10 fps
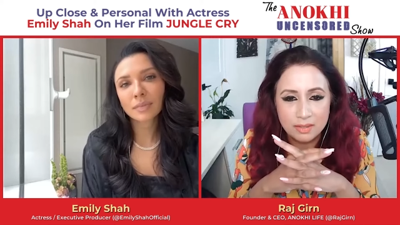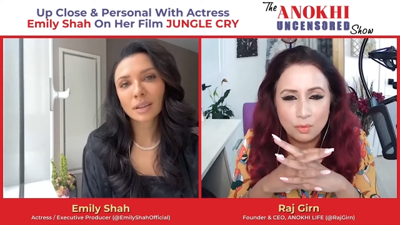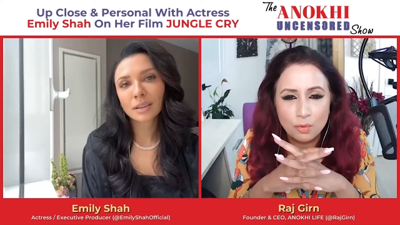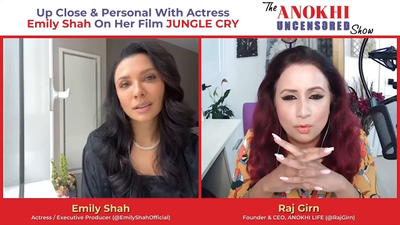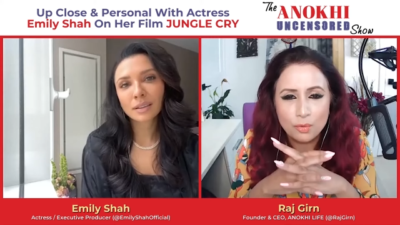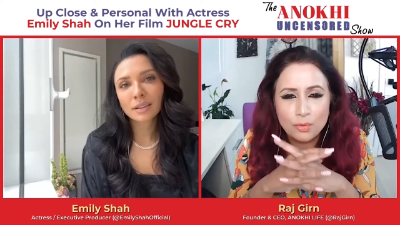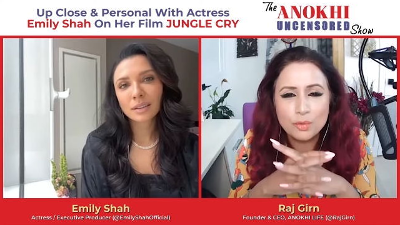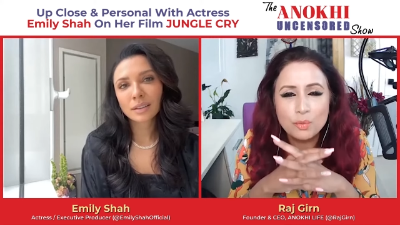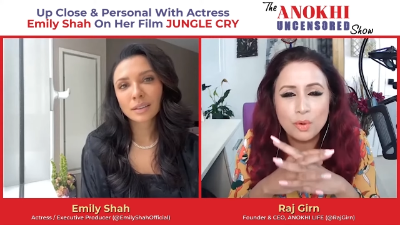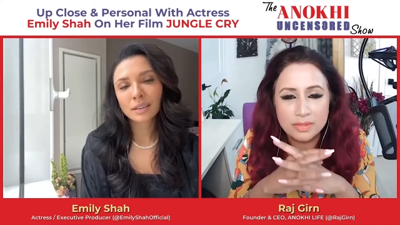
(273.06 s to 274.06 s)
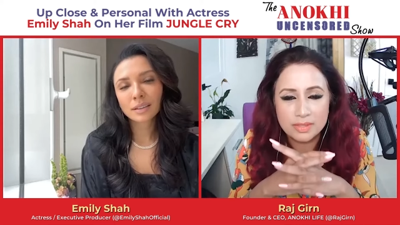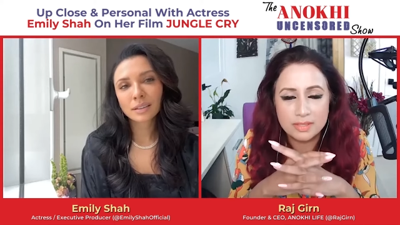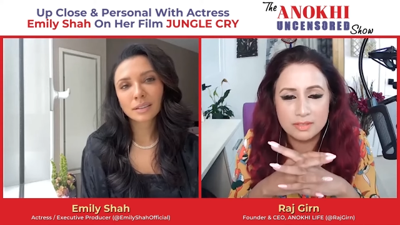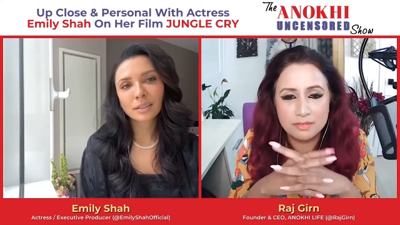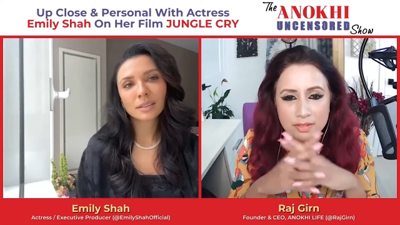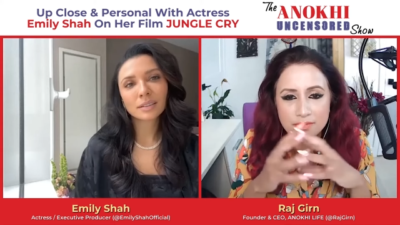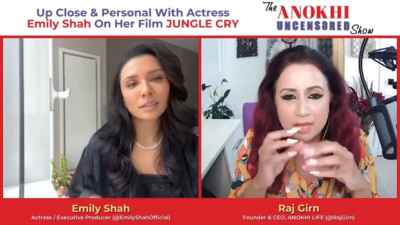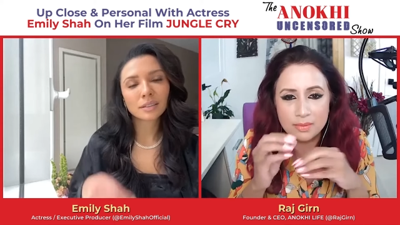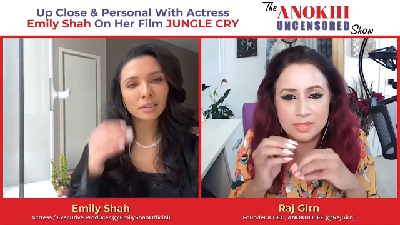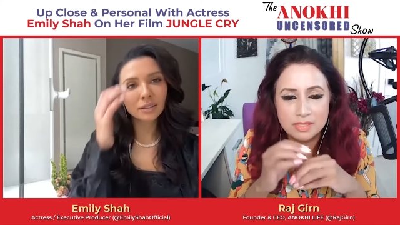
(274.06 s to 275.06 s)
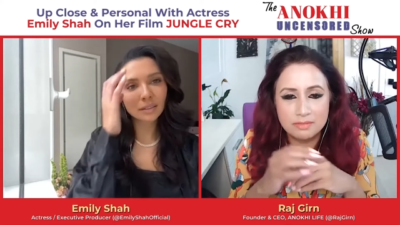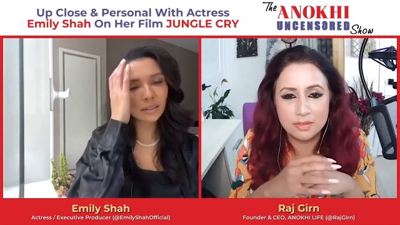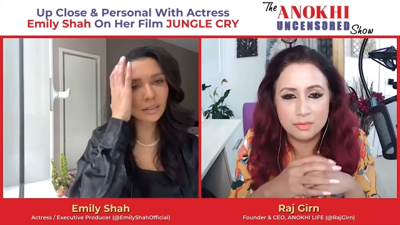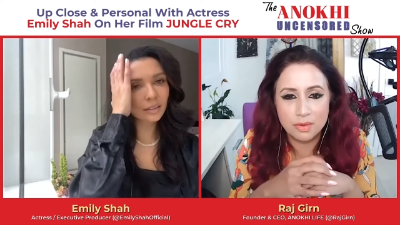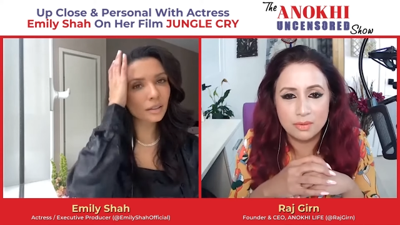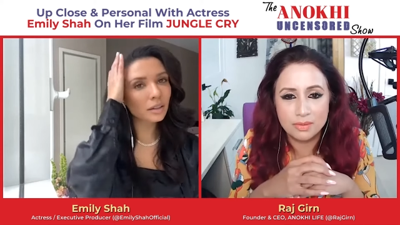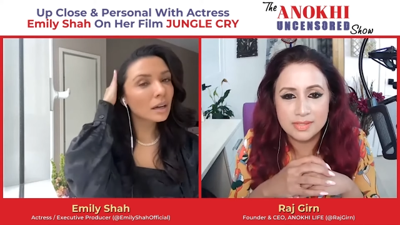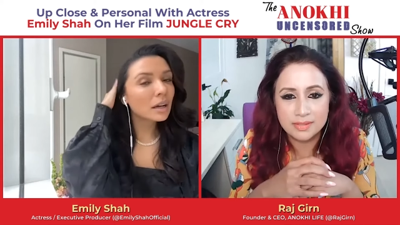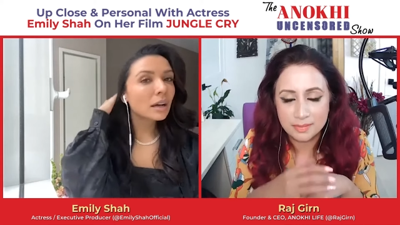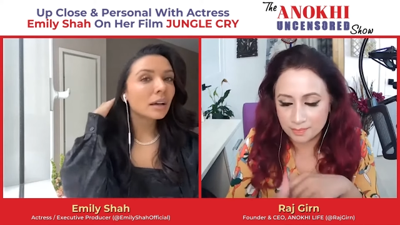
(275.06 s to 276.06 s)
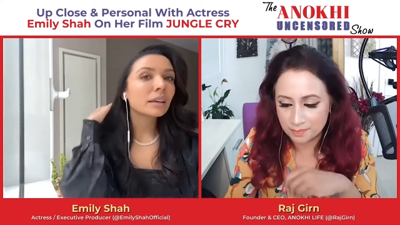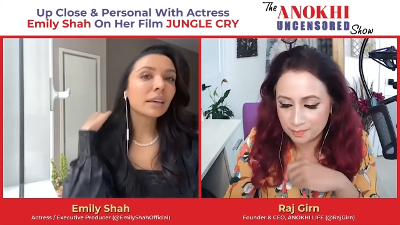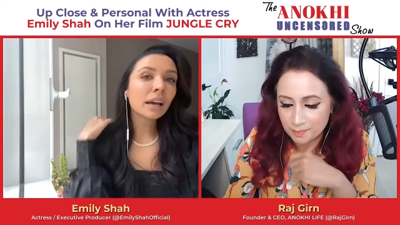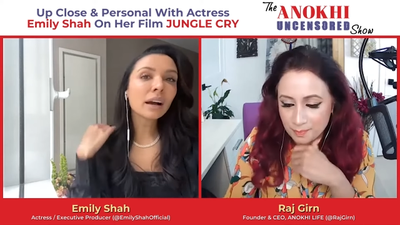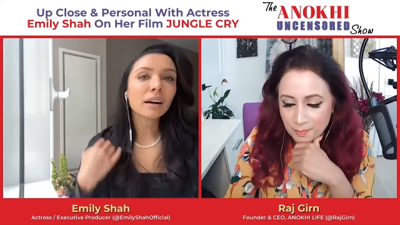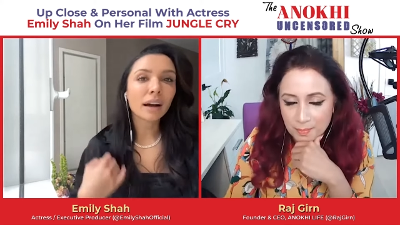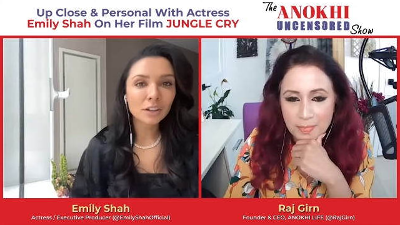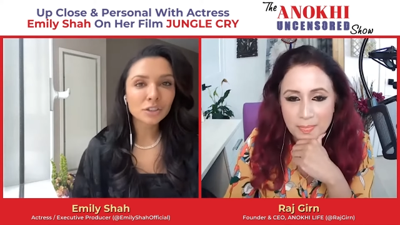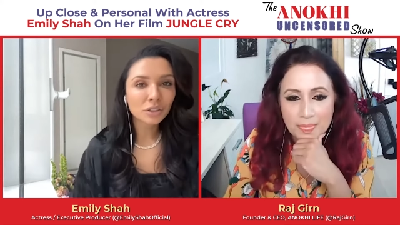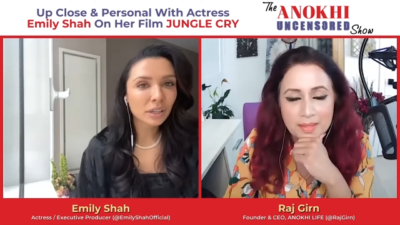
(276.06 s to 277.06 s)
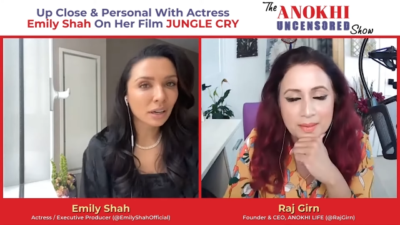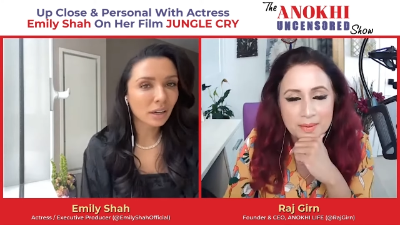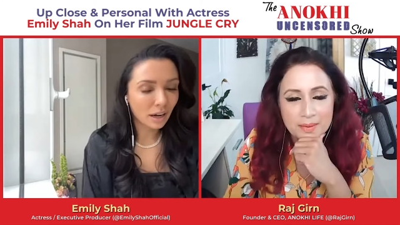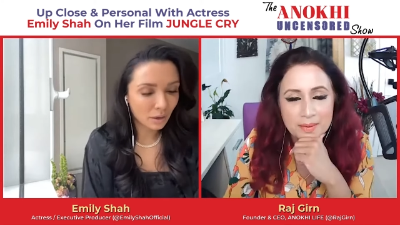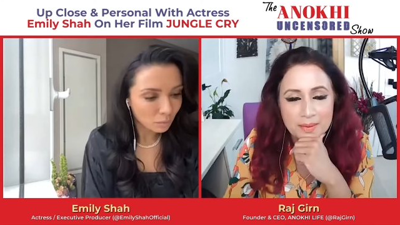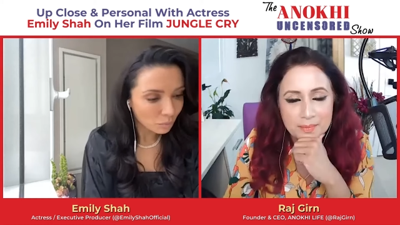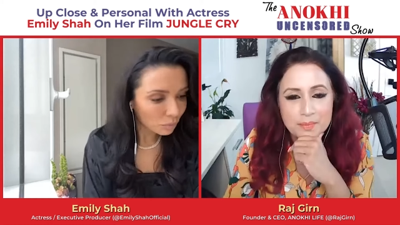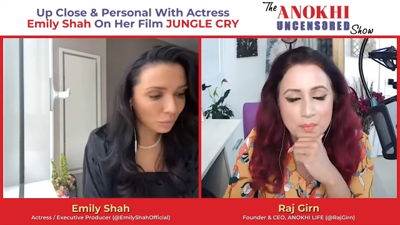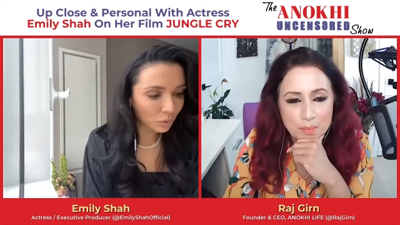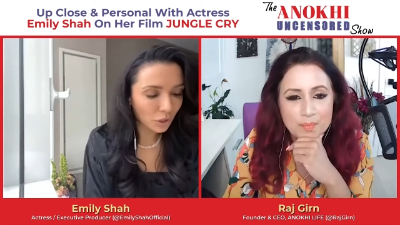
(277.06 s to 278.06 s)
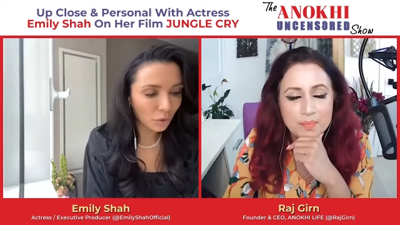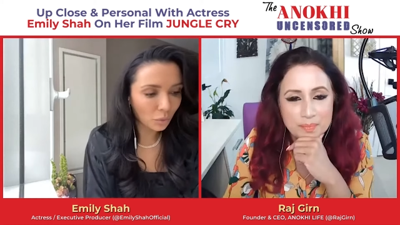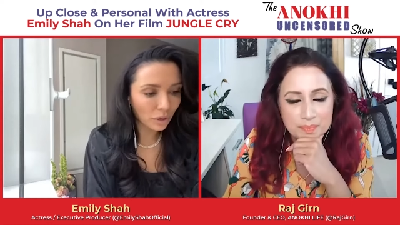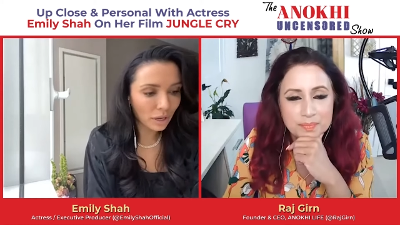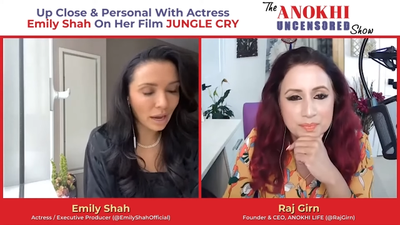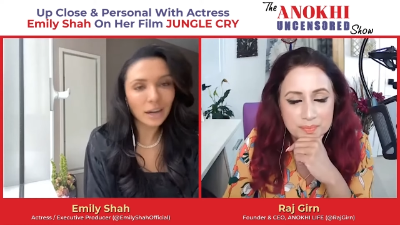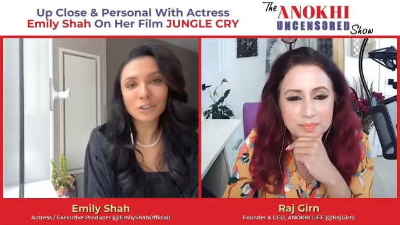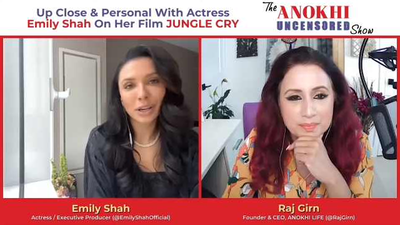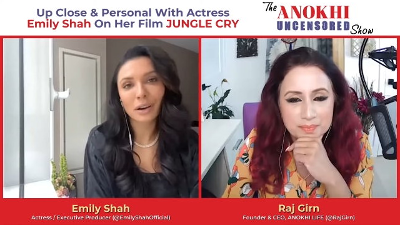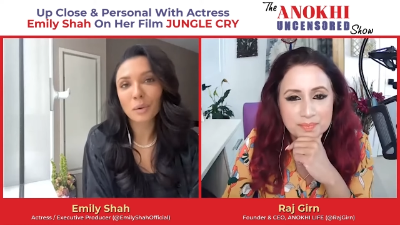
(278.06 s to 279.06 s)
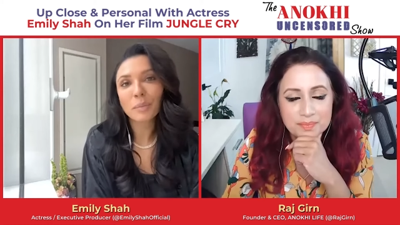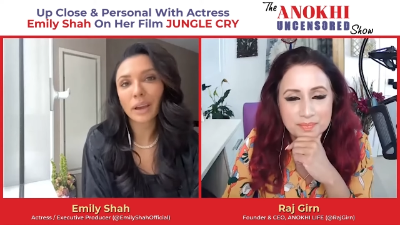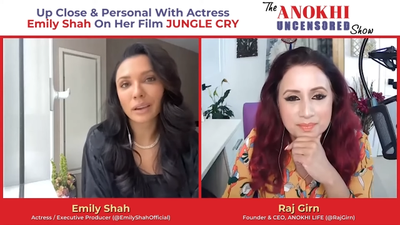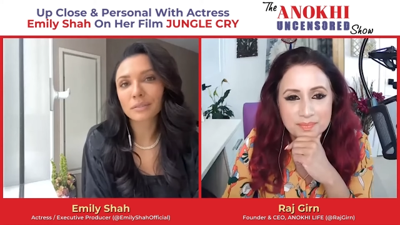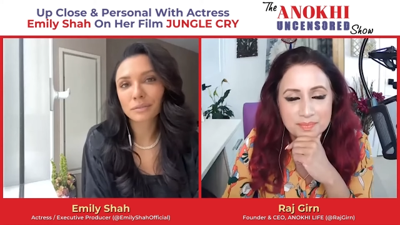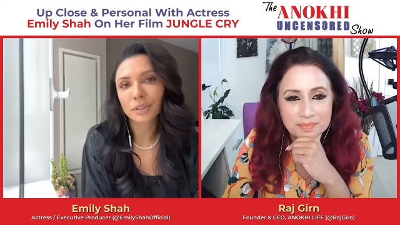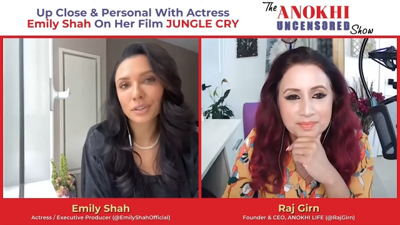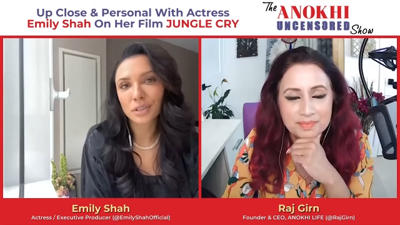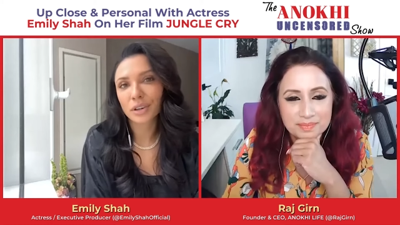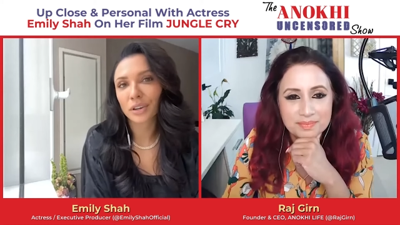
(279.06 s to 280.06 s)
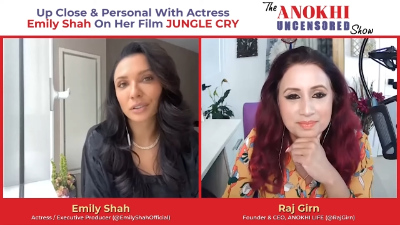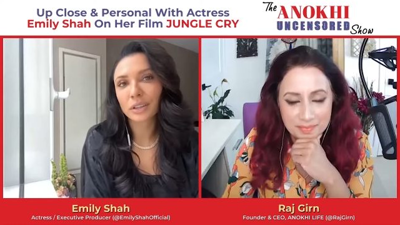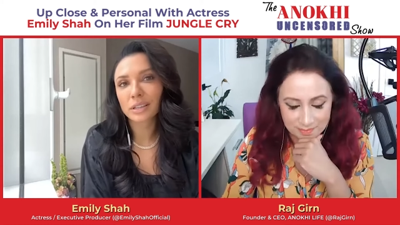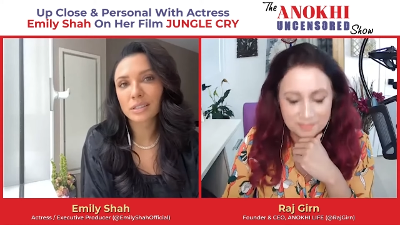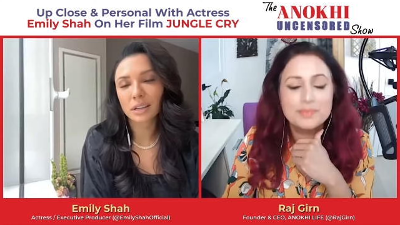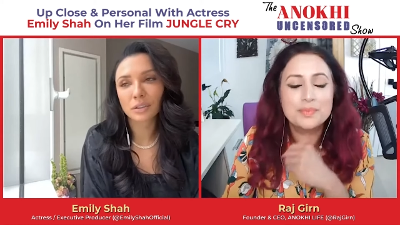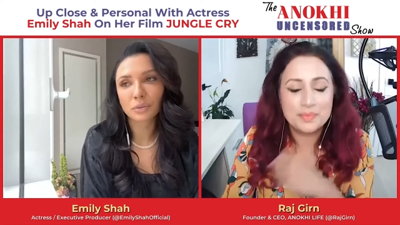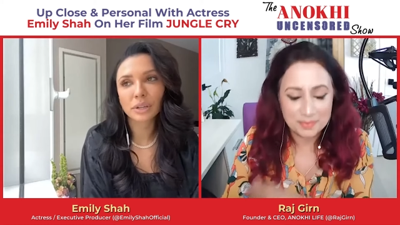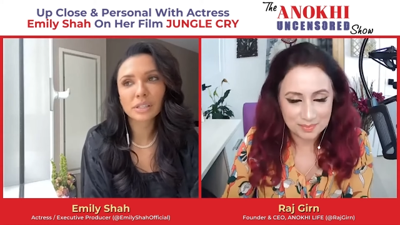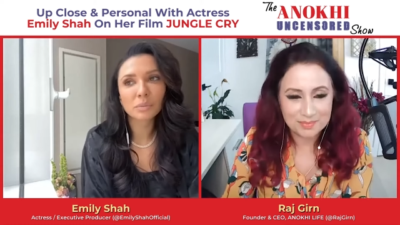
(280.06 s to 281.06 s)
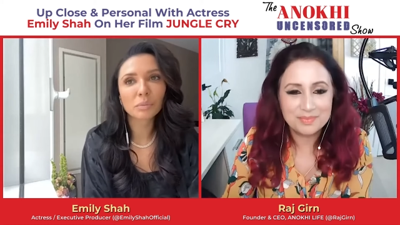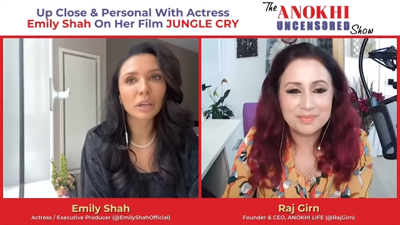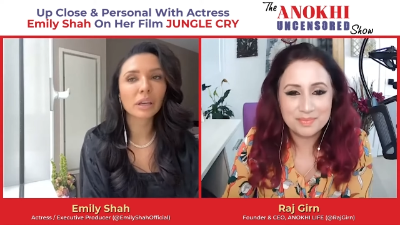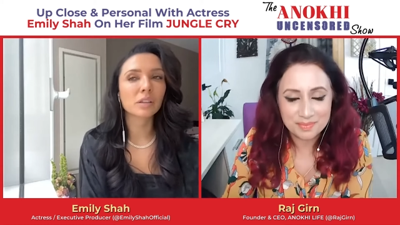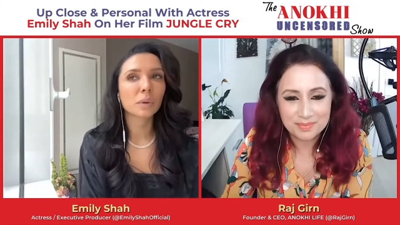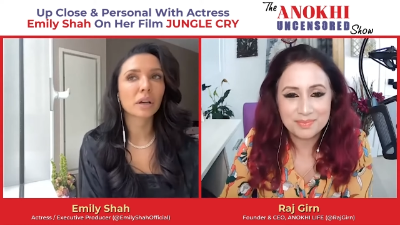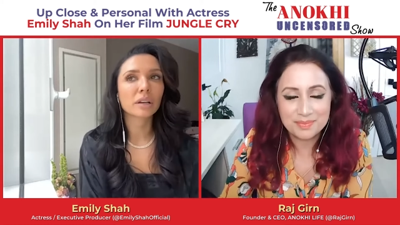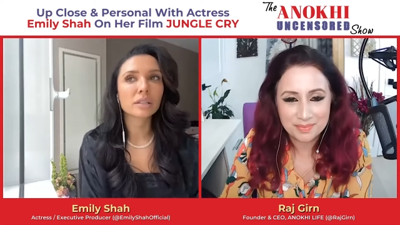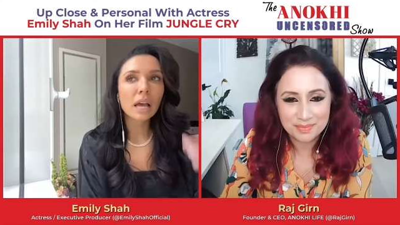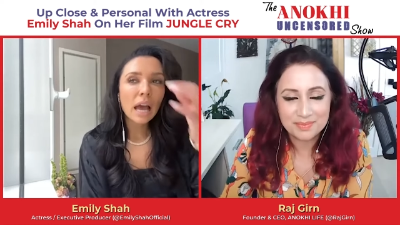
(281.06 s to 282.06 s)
Speaker 1: who you wanted for the various different roles?
Speaker 2: Yeah, actually, I you know we actually had Abhay first on our list, and the reason being is because